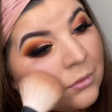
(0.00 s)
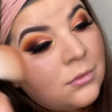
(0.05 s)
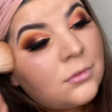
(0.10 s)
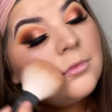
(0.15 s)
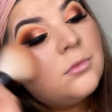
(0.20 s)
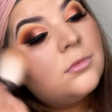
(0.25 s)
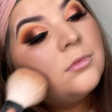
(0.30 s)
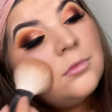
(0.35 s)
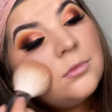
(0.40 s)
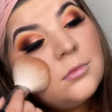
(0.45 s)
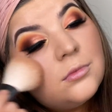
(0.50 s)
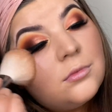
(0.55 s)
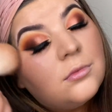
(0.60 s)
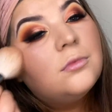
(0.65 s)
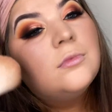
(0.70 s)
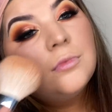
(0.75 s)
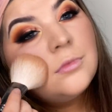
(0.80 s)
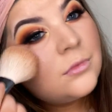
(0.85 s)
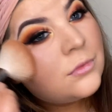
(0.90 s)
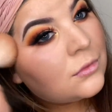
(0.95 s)
my
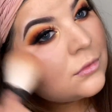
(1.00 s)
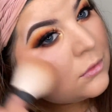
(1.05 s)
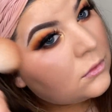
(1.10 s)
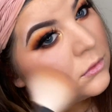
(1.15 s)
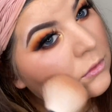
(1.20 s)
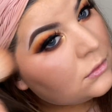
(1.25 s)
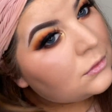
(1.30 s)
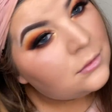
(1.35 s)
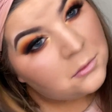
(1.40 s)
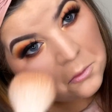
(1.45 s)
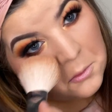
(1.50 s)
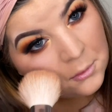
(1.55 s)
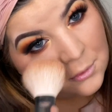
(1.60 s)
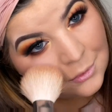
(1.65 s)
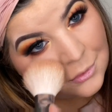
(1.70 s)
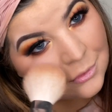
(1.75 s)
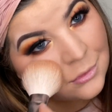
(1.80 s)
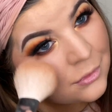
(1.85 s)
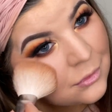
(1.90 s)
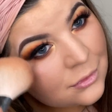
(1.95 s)
cheek
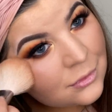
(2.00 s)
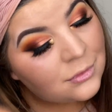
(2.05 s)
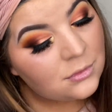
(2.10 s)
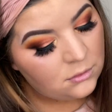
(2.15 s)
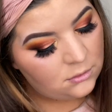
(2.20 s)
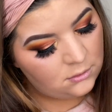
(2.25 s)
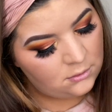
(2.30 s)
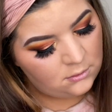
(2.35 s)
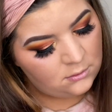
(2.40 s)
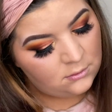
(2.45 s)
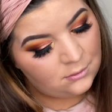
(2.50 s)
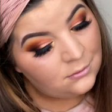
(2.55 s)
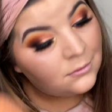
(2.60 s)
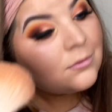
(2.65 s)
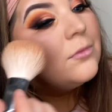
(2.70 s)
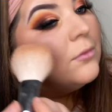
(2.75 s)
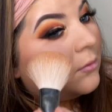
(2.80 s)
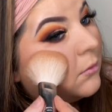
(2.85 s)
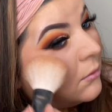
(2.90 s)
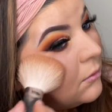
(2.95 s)
areas,
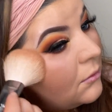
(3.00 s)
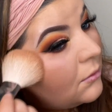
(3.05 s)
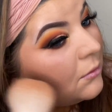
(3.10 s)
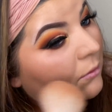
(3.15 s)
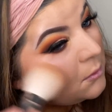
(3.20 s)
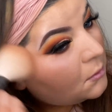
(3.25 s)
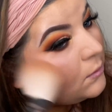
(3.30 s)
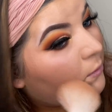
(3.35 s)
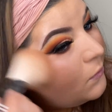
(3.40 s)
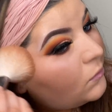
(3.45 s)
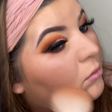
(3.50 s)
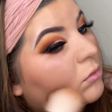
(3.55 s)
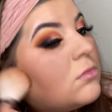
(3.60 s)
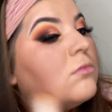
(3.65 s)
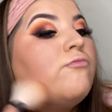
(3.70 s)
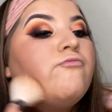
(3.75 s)
my nose,